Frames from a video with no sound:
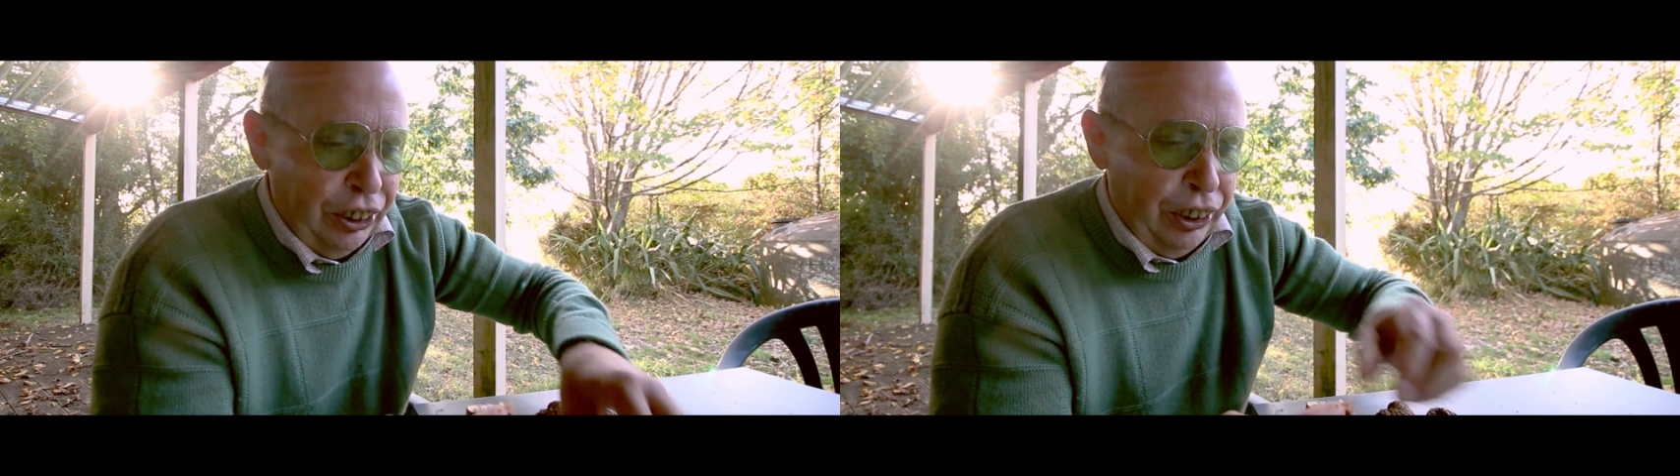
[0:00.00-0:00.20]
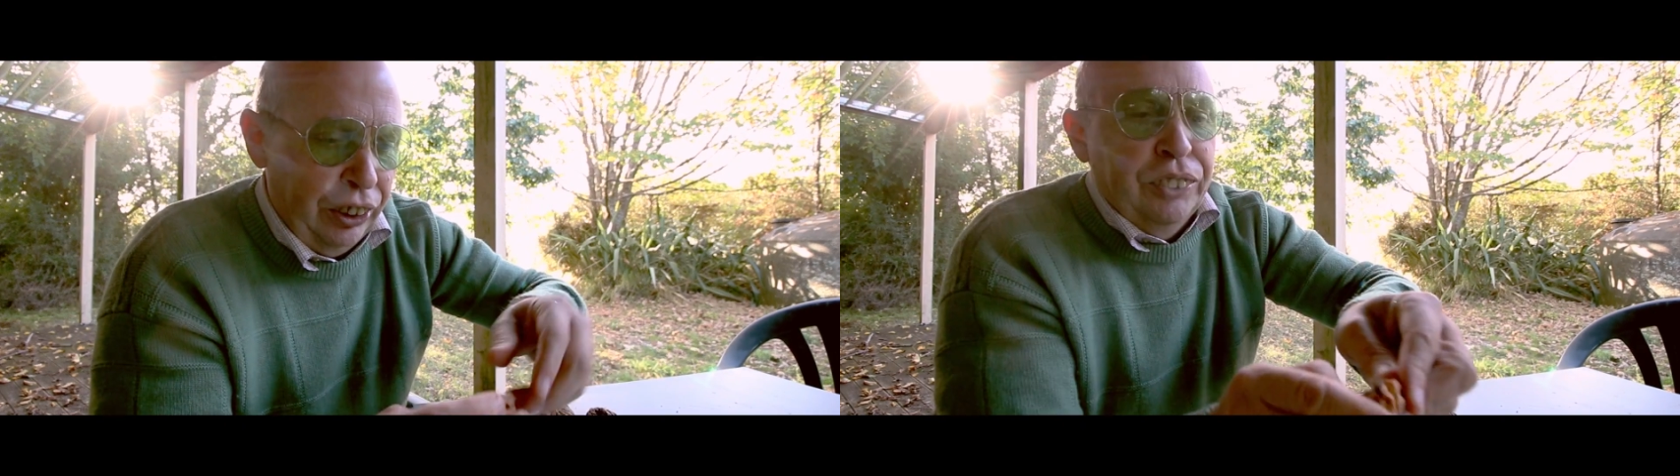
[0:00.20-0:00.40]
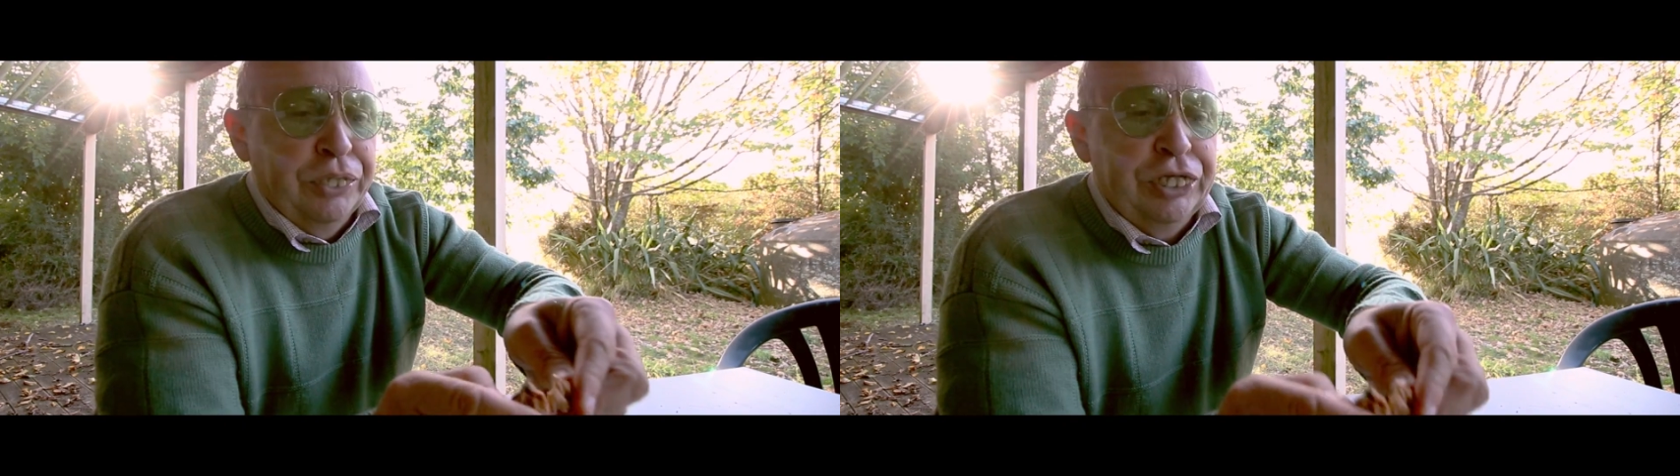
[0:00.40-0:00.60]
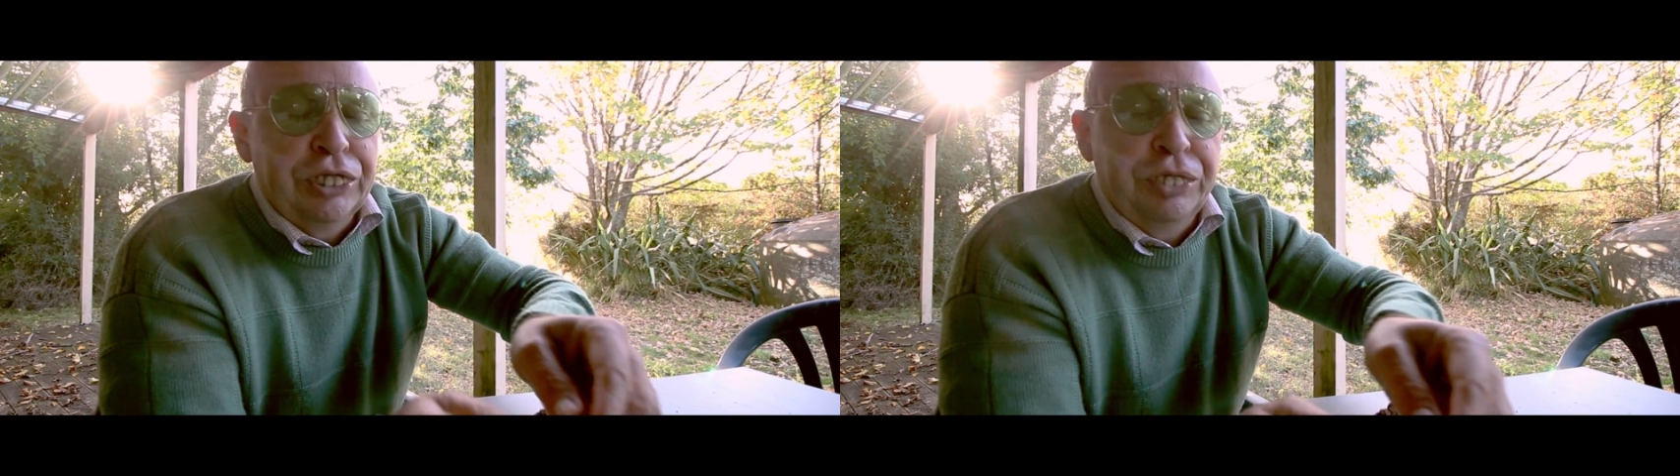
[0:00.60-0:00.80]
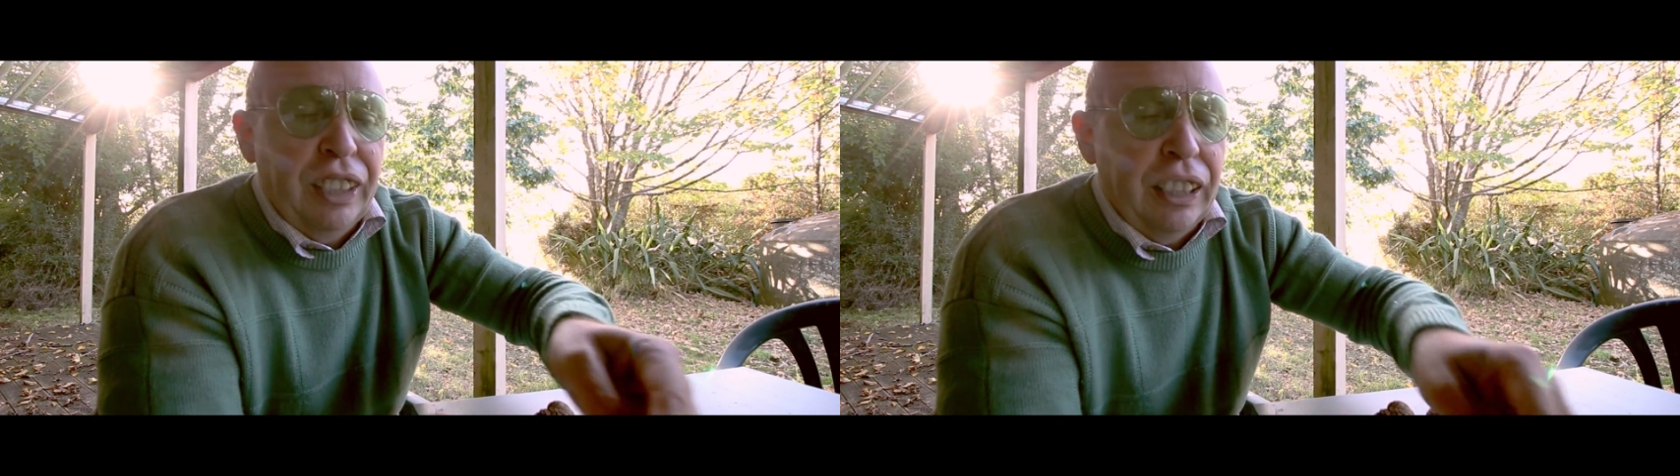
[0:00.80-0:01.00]
there, which
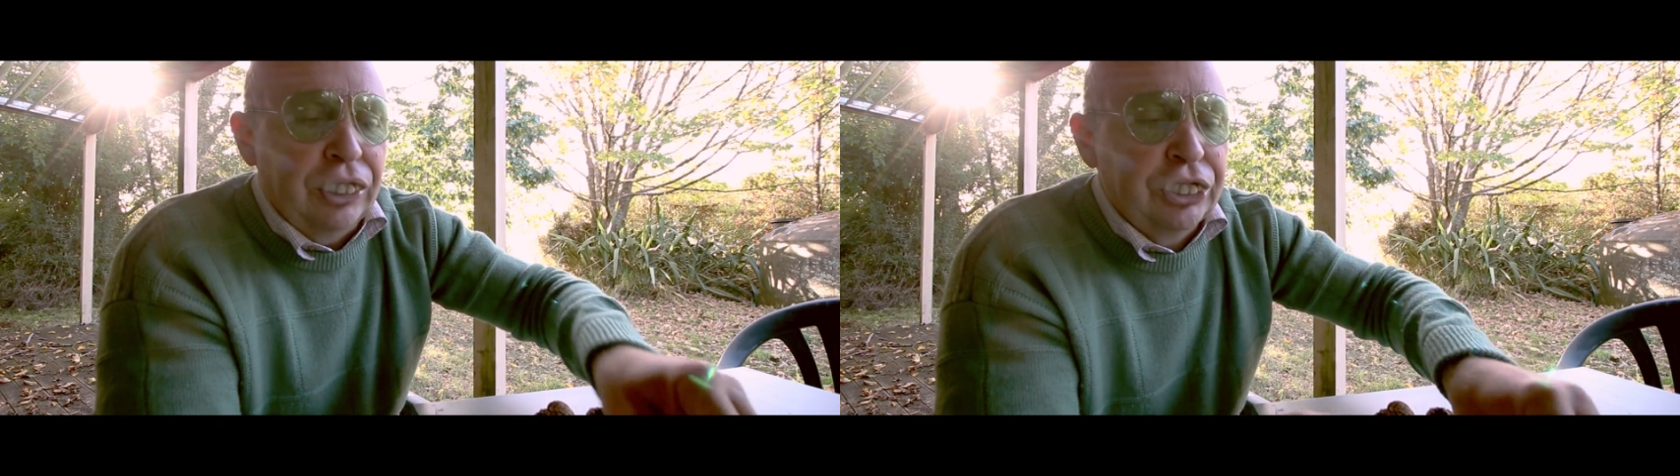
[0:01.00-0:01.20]
is fine.